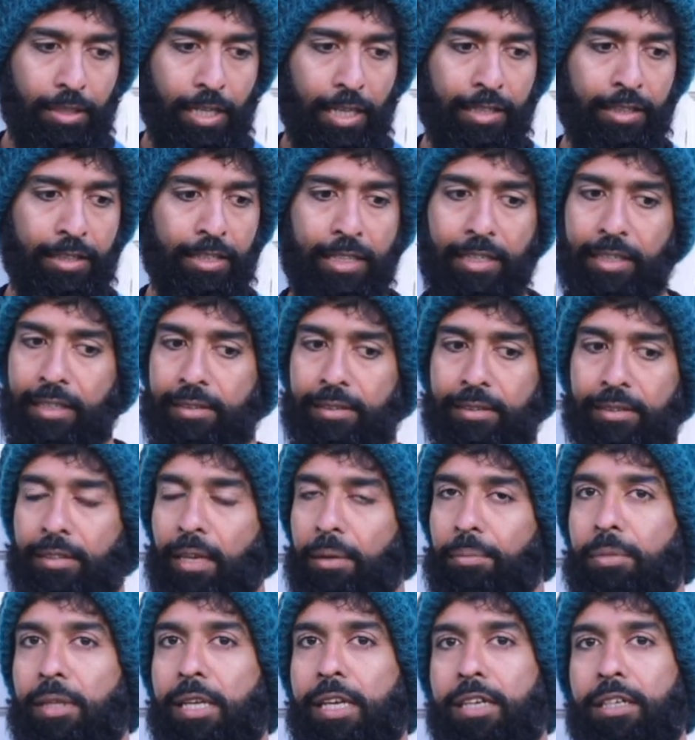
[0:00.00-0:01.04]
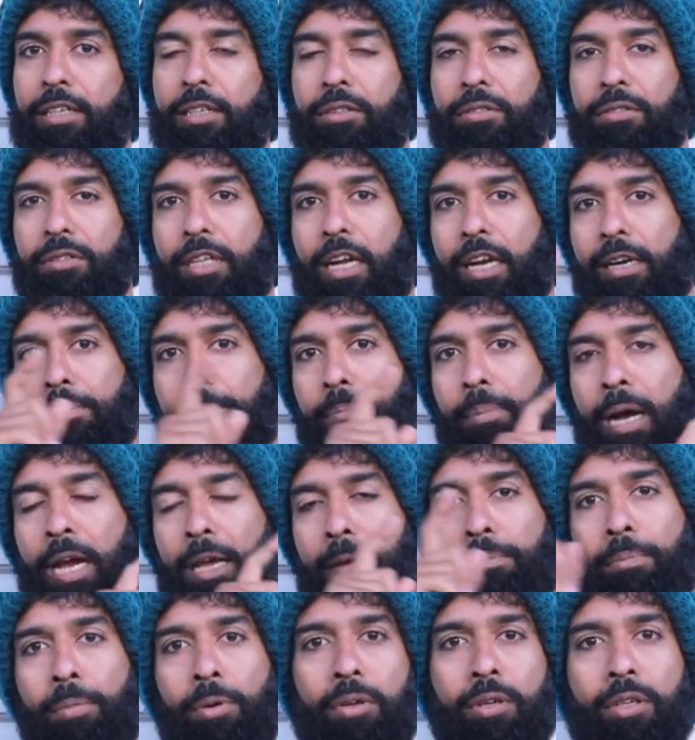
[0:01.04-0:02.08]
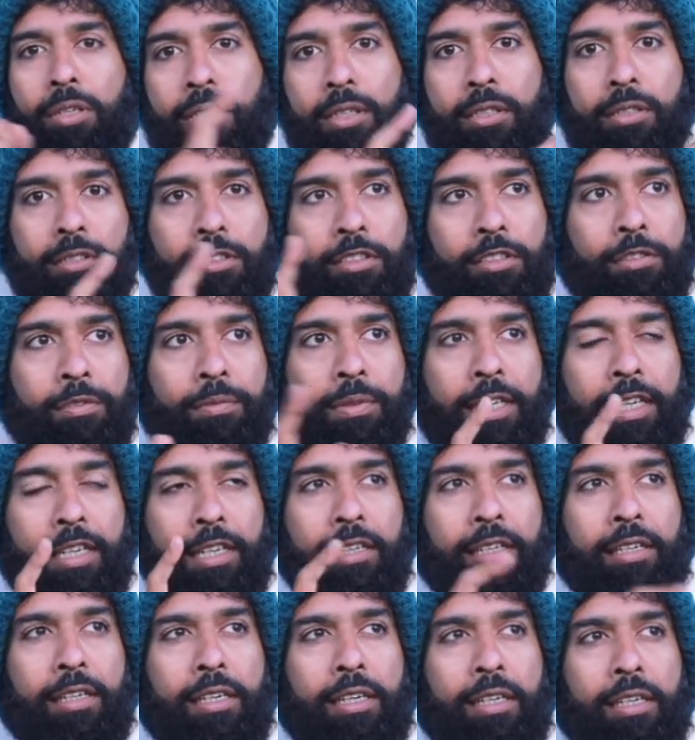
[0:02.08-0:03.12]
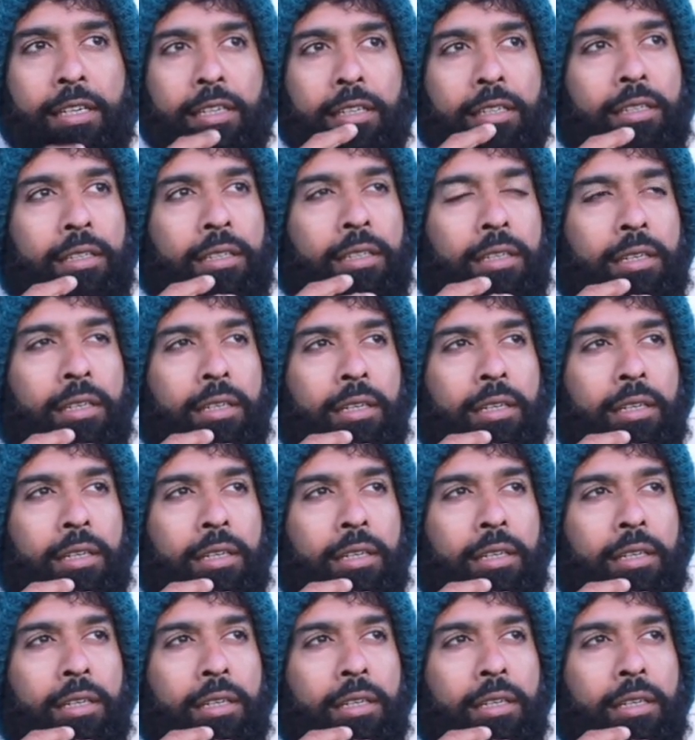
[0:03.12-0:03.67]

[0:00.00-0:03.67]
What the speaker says: And there is something to that bipolar swing in